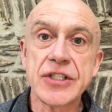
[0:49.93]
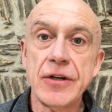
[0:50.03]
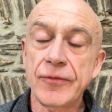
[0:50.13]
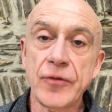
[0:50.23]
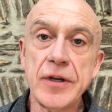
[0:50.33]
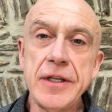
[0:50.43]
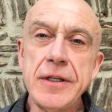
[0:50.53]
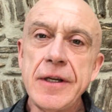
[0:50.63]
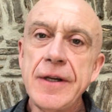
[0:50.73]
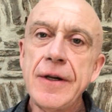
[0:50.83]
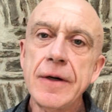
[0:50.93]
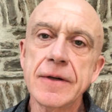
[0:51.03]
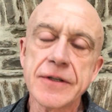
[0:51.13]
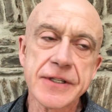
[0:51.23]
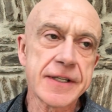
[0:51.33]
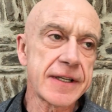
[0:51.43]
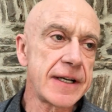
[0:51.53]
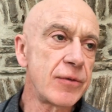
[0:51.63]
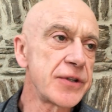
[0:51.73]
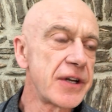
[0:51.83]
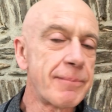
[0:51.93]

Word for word: You know, for years as I was a